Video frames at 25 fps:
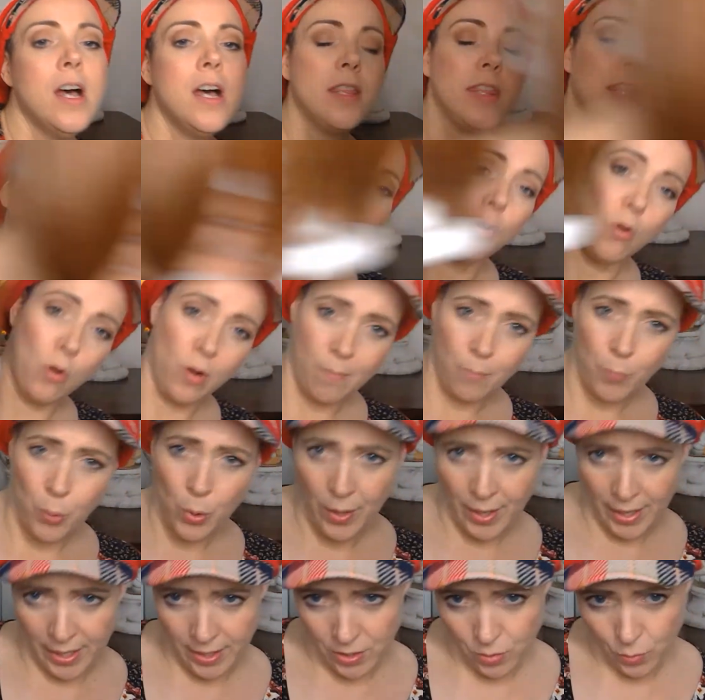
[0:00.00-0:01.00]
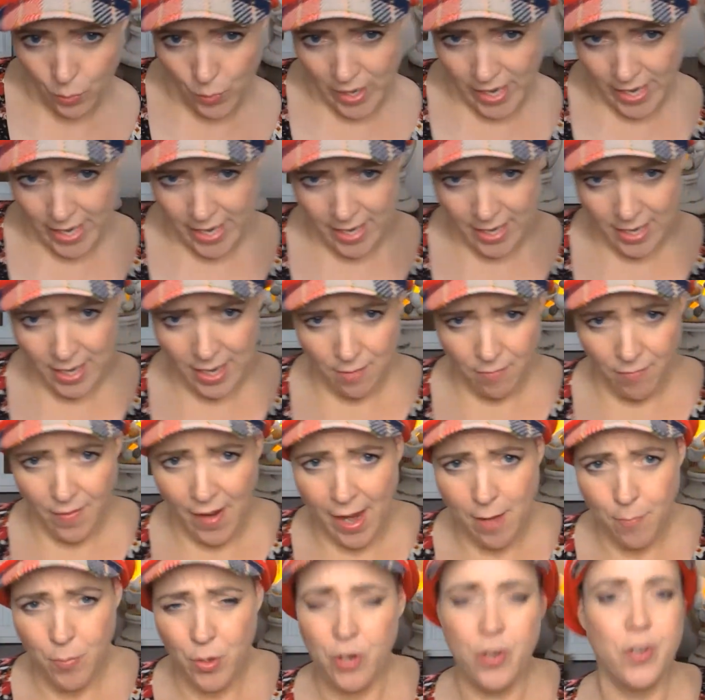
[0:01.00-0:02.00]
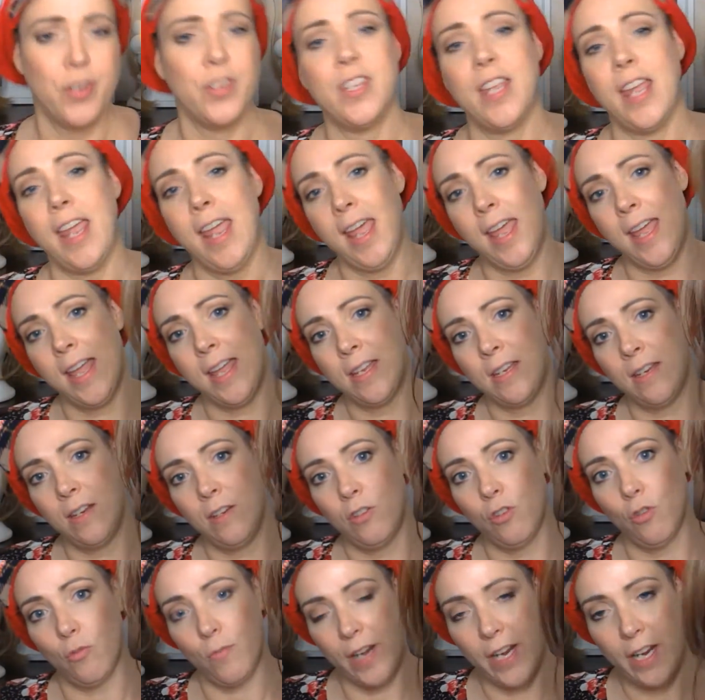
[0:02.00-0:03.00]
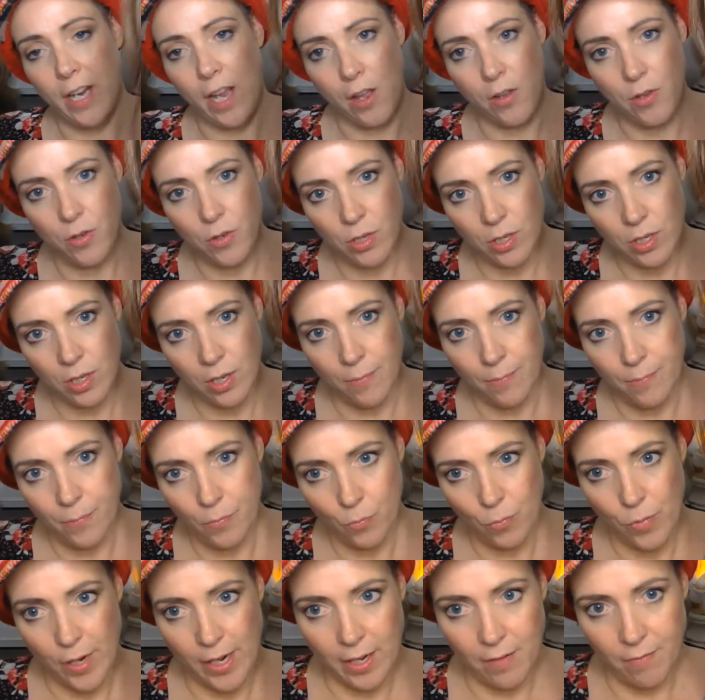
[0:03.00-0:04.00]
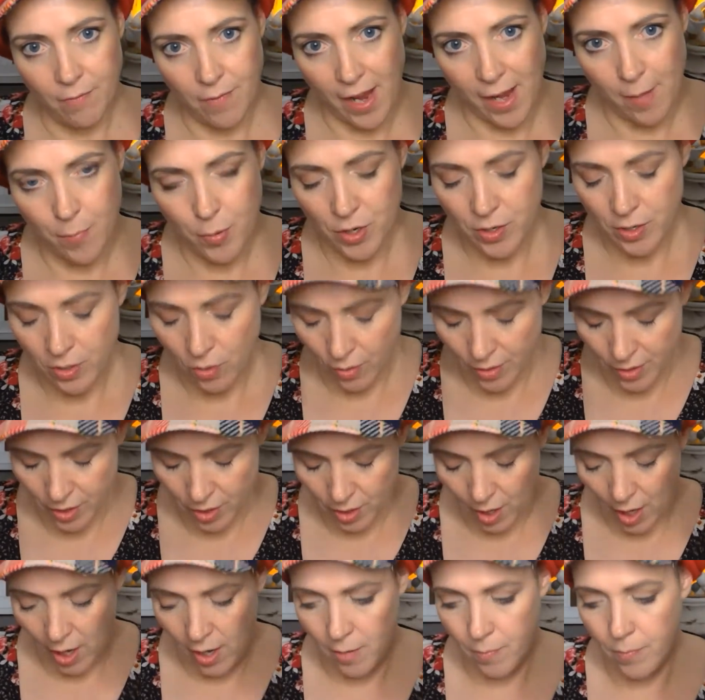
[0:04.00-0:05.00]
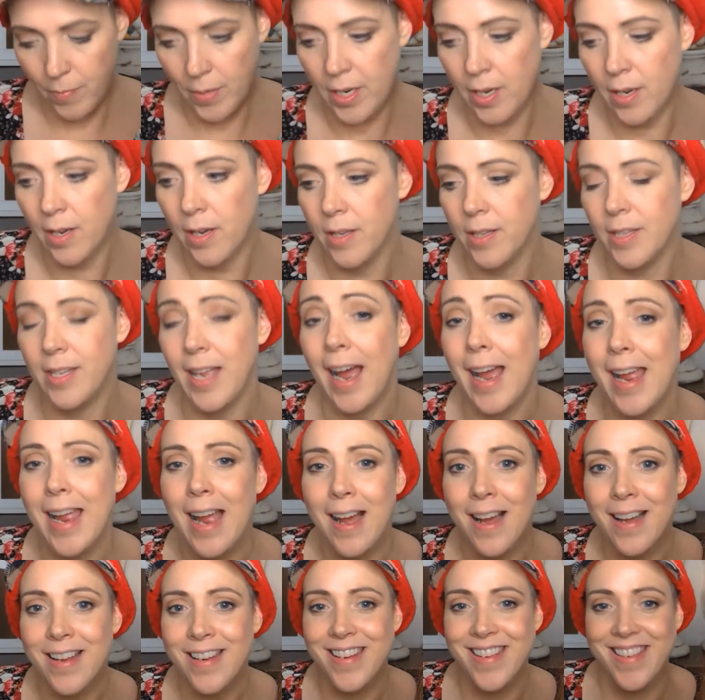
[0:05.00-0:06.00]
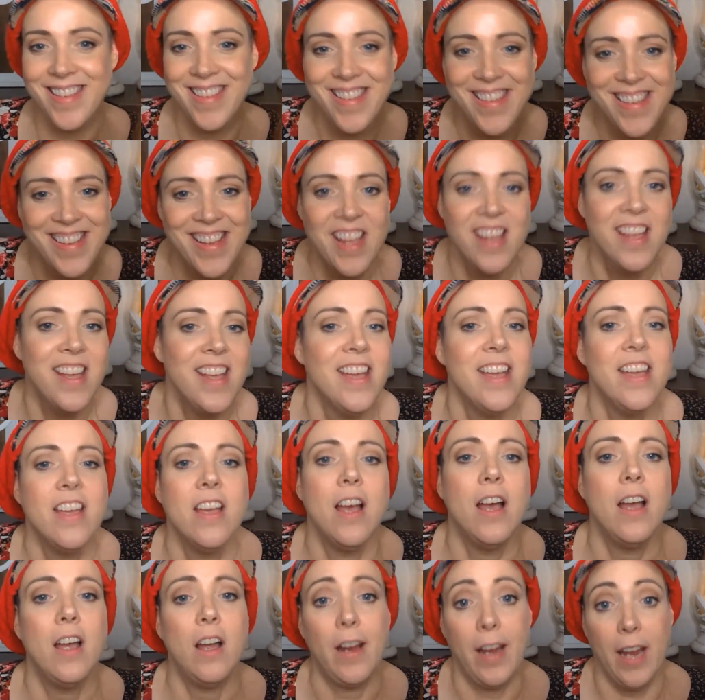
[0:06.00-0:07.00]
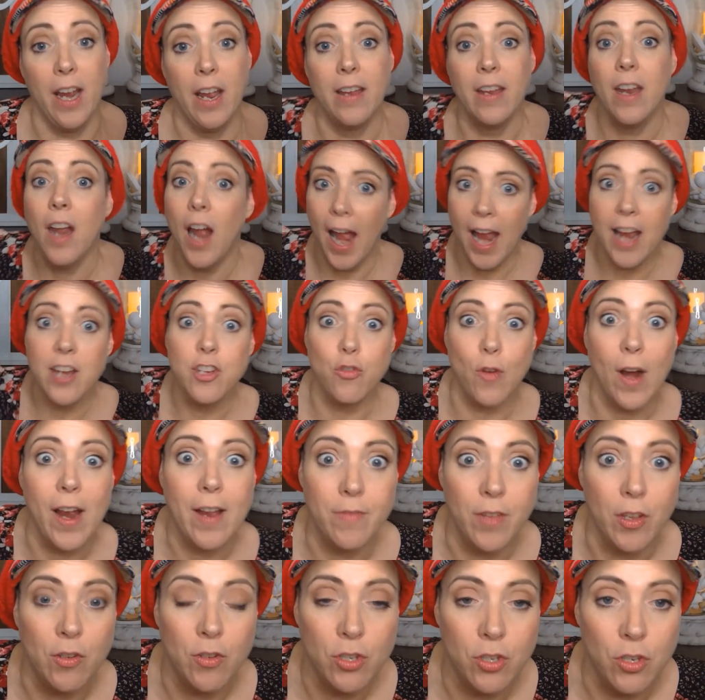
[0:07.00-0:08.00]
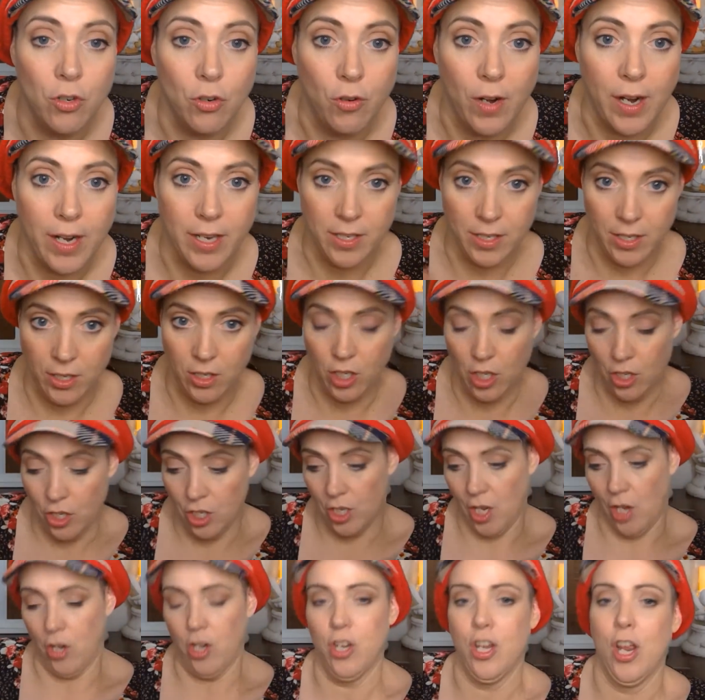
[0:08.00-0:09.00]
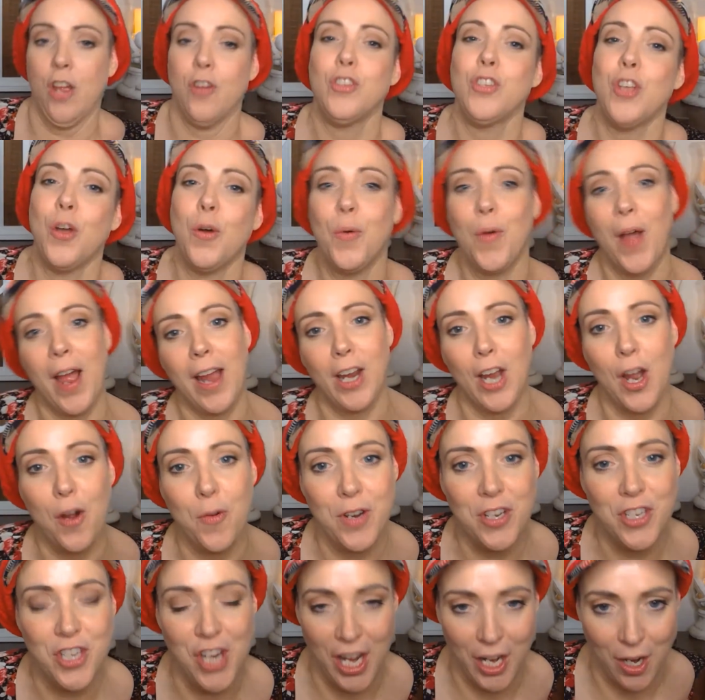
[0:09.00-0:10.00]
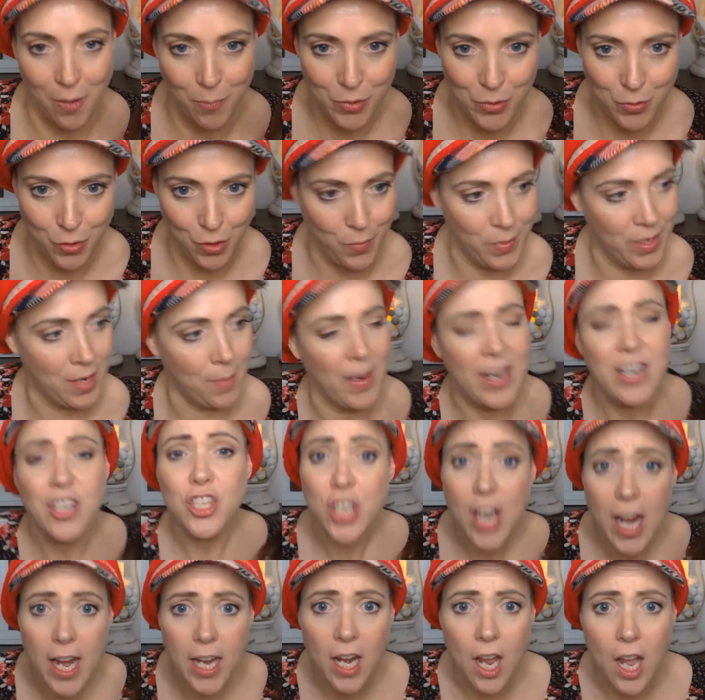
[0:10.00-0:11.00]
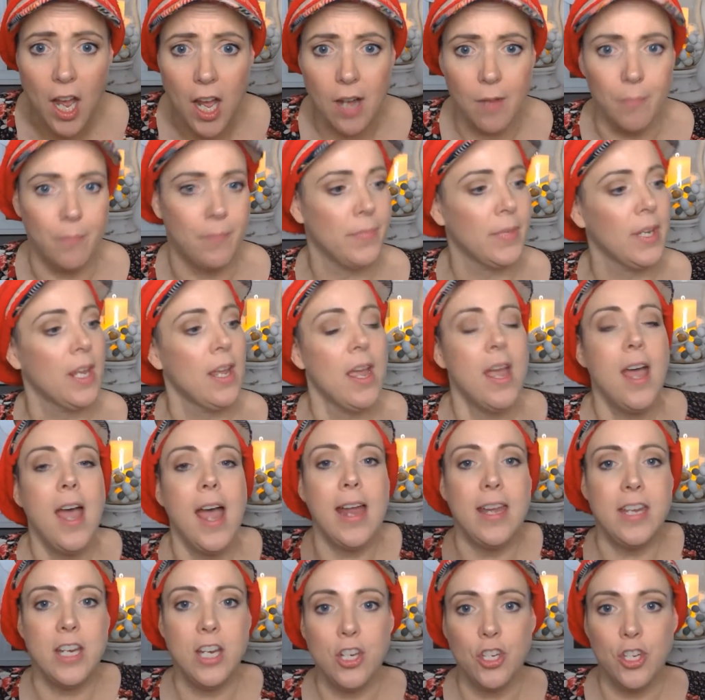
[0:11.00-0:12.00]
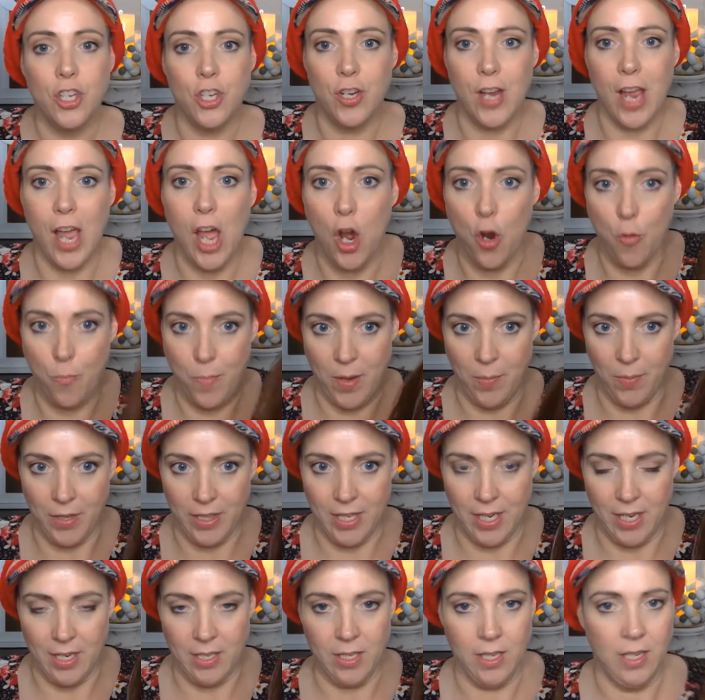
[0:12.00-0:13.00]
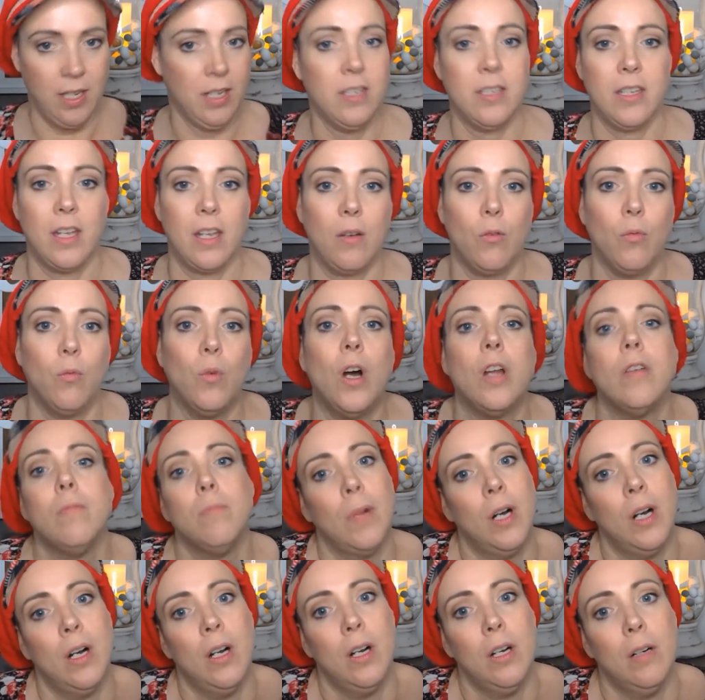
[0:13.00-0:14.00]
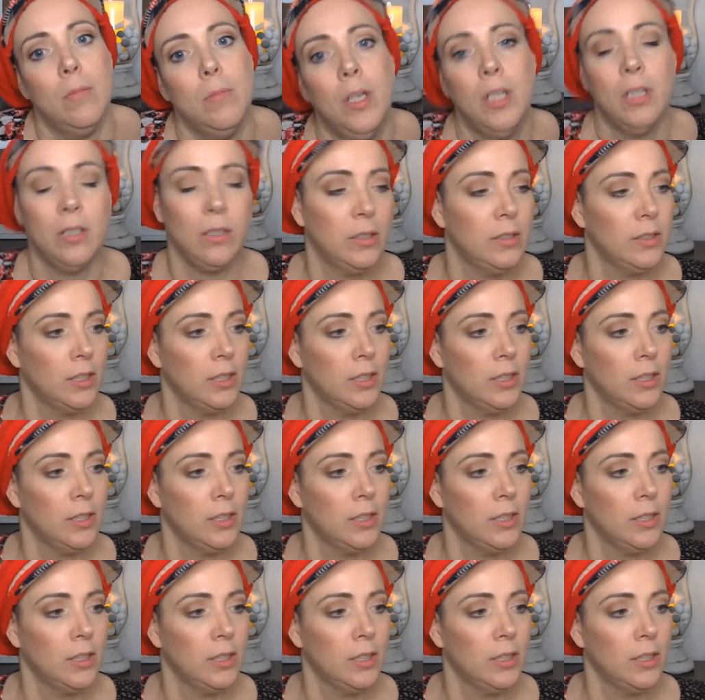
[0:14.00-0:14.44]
the on-point wig fibers and Noriko's wig fibers on Zion. I drive those two crazy, just so you know. So I go in Jacob's room and I'm like, Jacob, I need you to help me with these. And he's like, what, Mom?